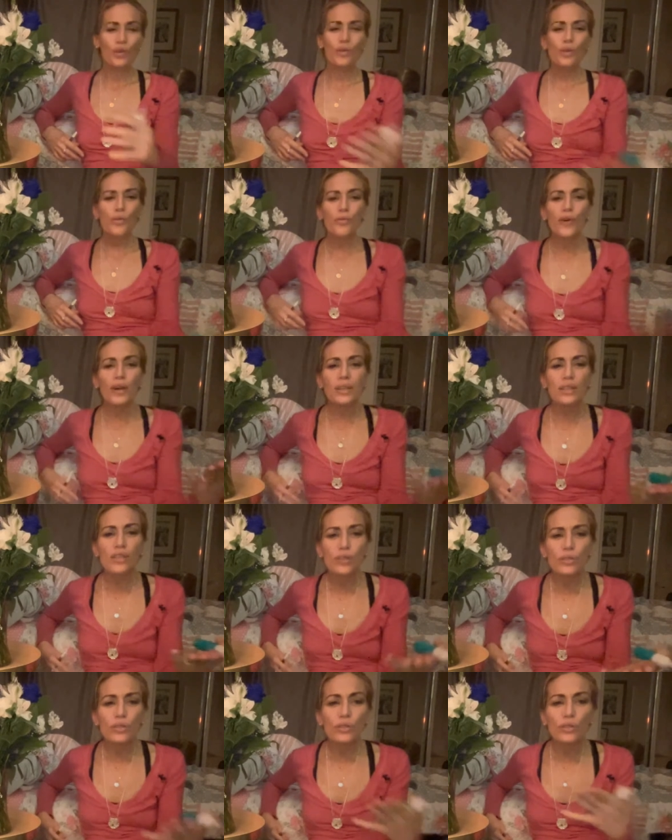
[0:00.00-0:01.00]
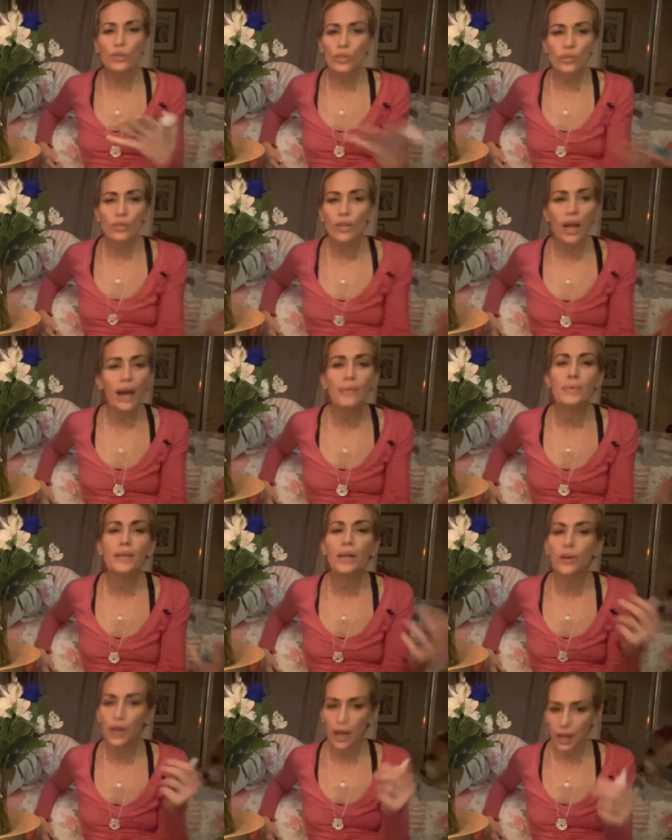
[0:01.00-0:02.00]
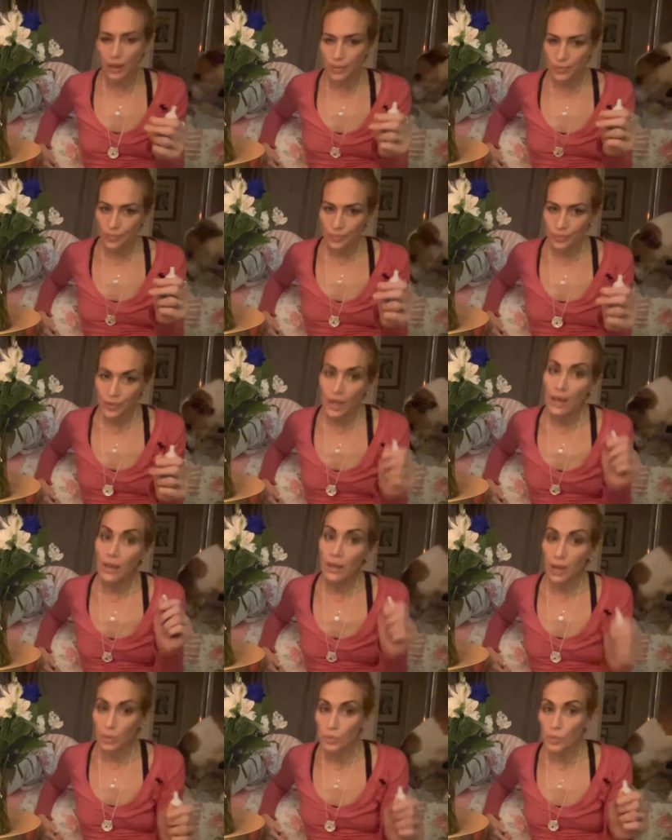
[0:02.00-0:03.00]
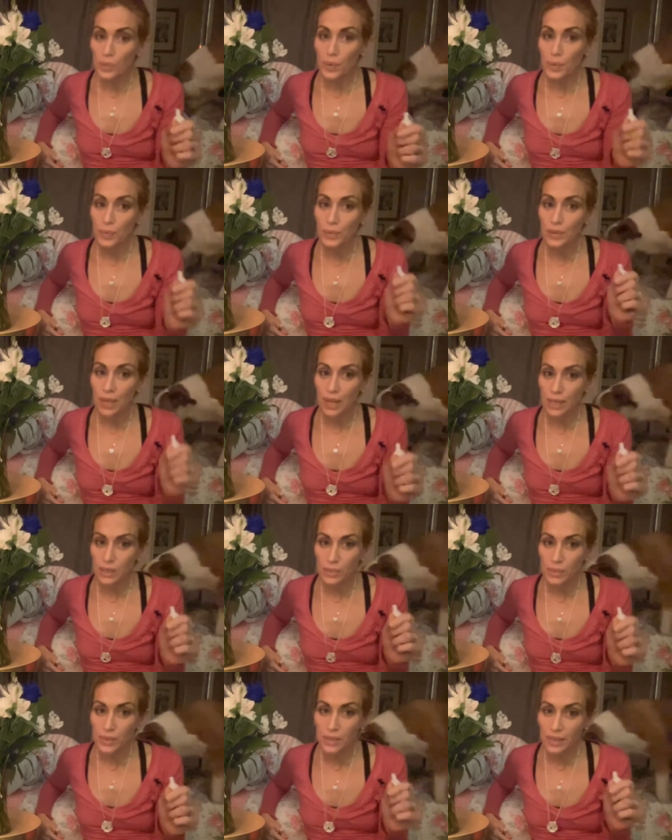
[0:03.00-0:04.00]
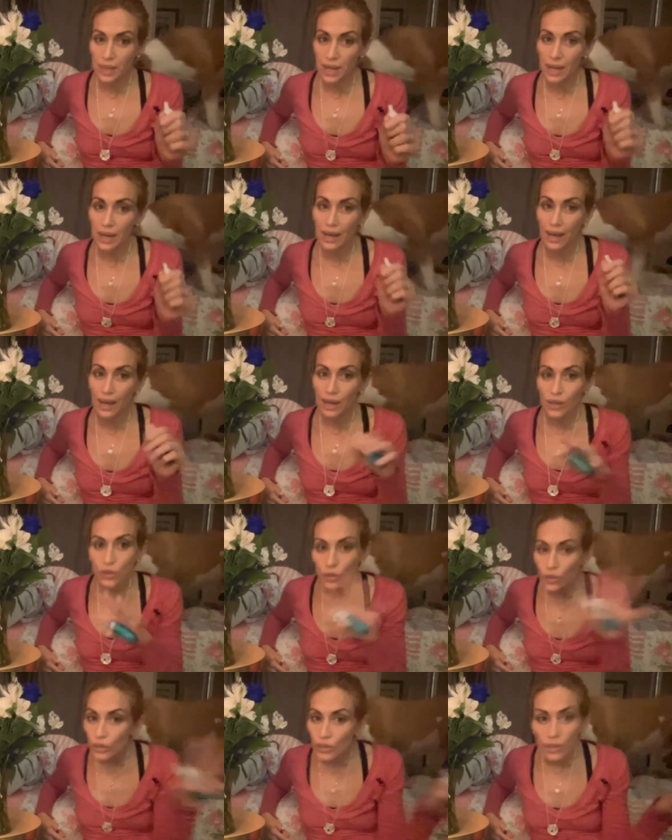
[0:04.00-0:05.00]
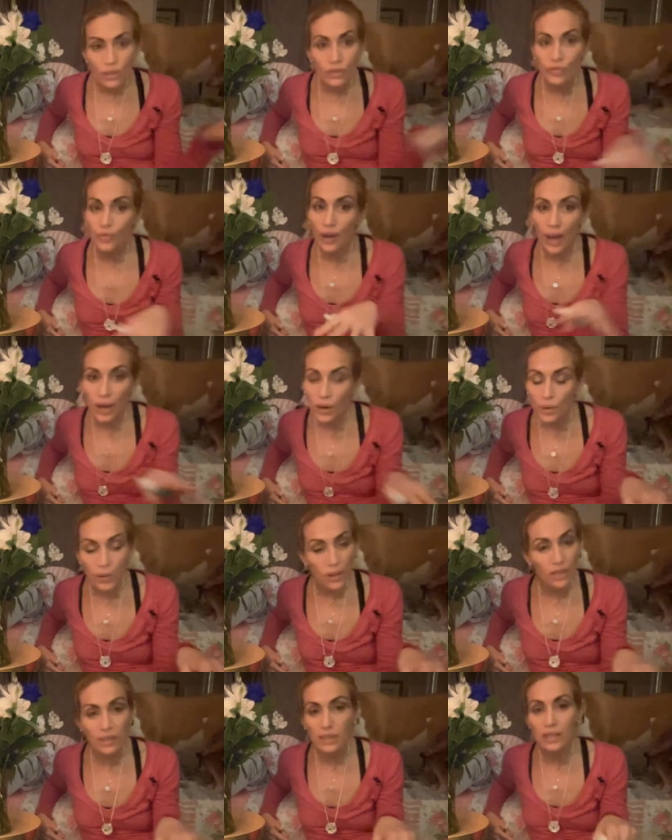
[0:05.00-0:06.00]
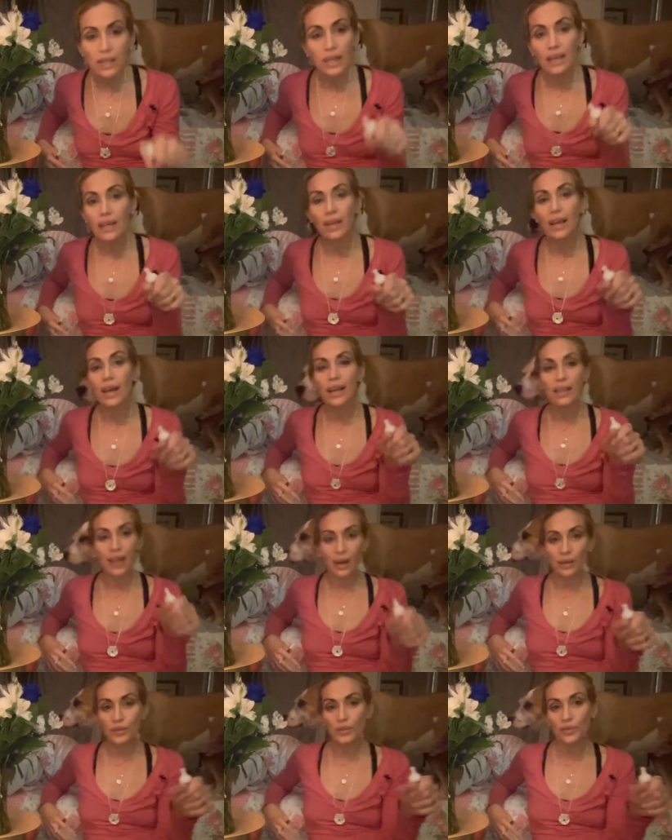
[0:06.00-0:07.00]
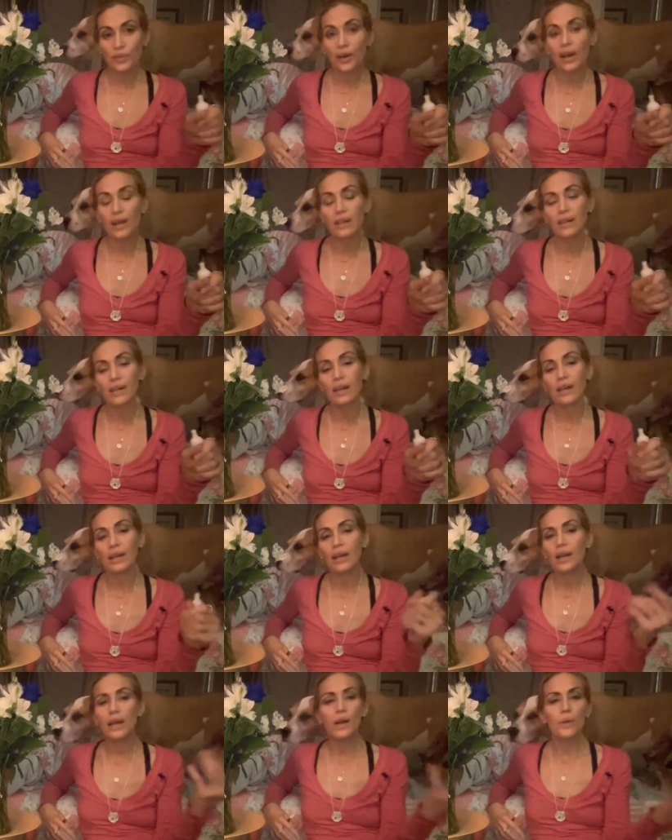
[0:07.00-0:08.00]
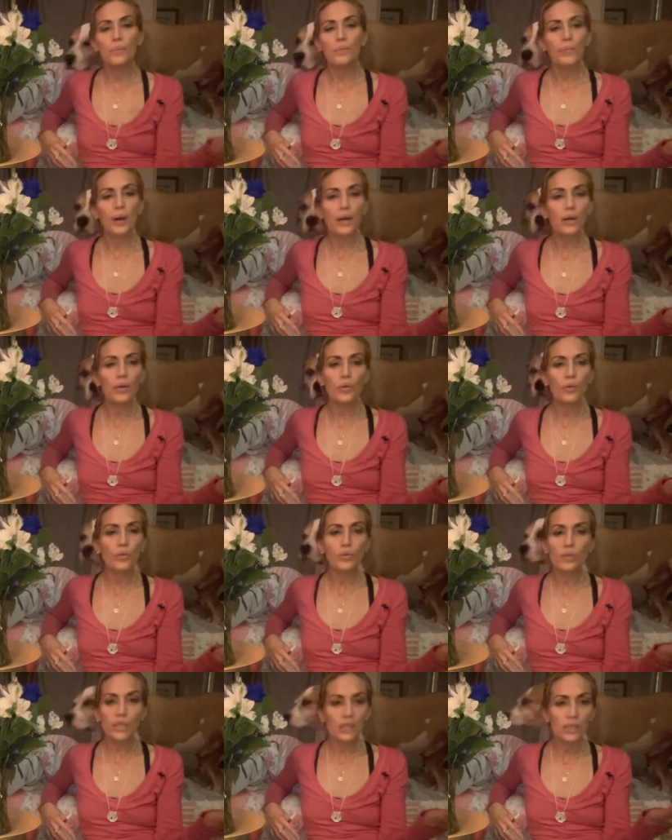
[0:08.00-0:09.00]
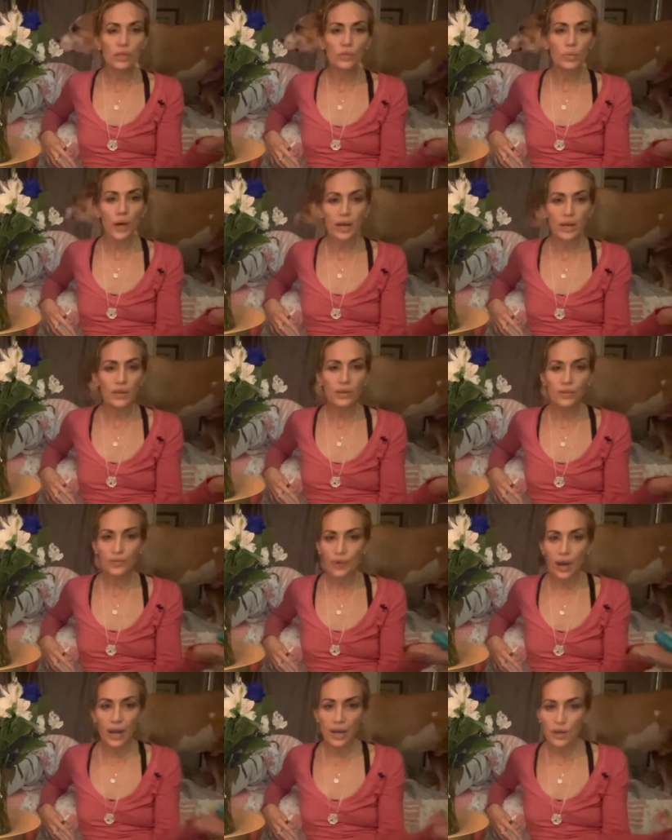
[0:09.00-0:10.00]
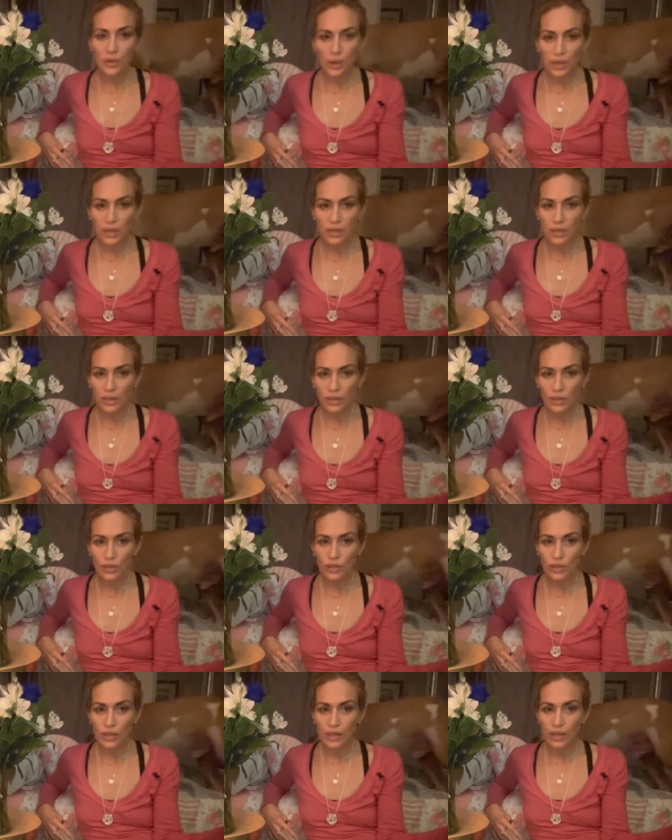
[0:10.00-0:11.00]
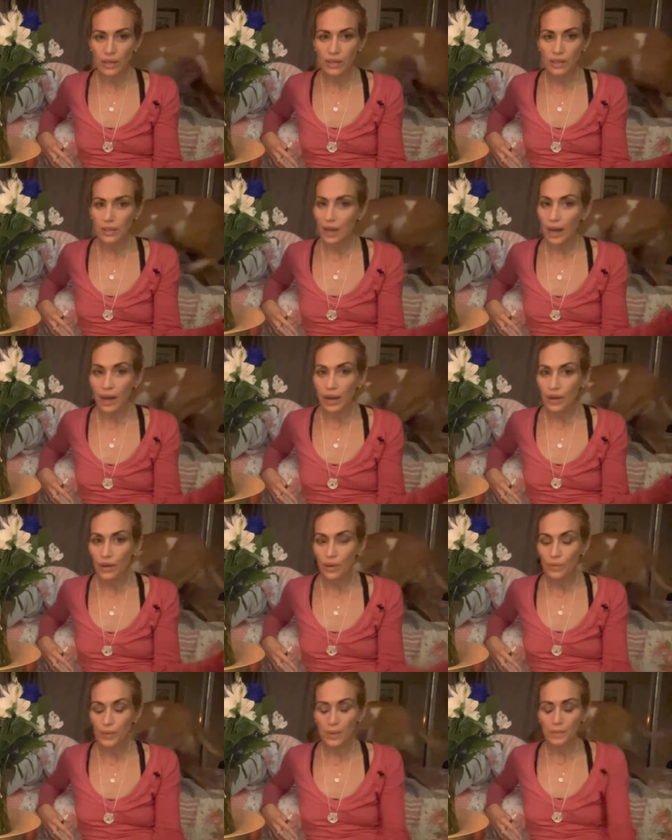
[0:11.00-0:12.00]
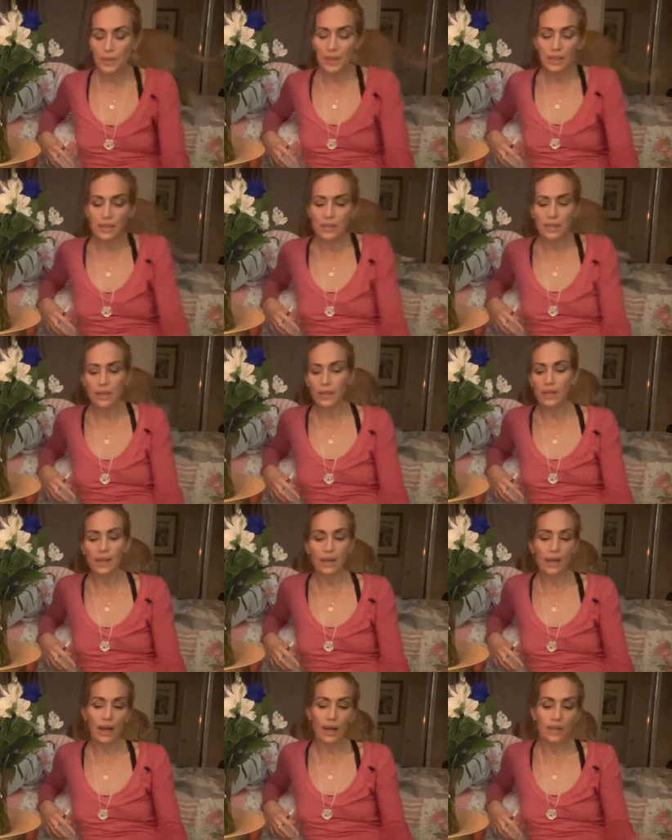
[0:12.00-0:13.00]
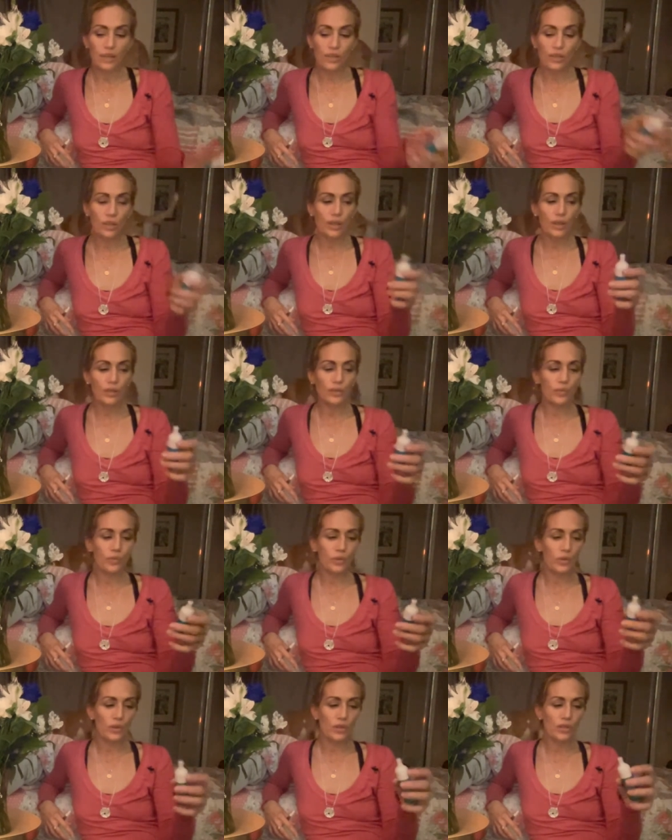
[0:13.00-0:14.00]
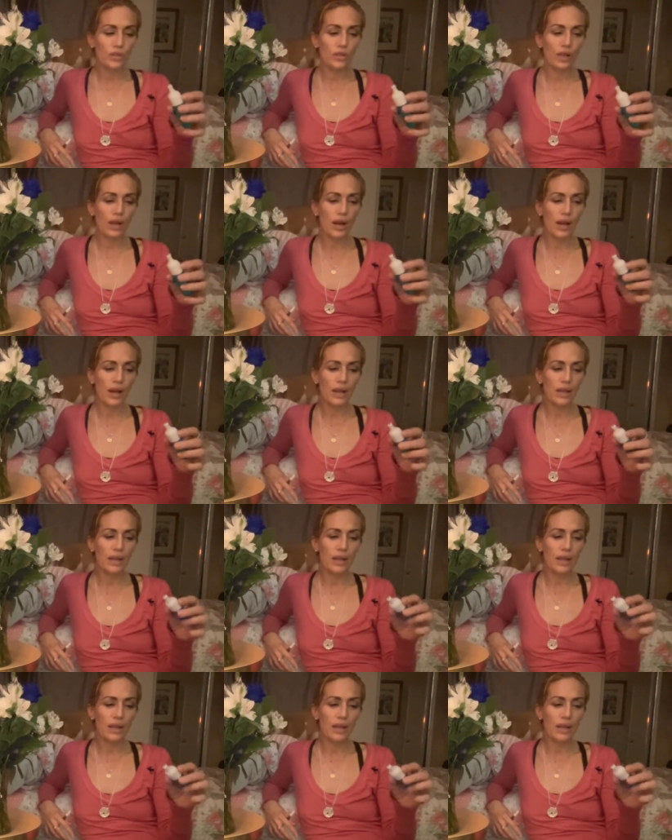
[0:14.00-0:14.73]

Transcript: Who the fuck does... I mean, okay. A couple of people texted me today and I got a New Year's fireworks thing and that was fun. But since when are fireworks on New Year's? I don't know. Maybe that's silly. I just thought that was 4th of July.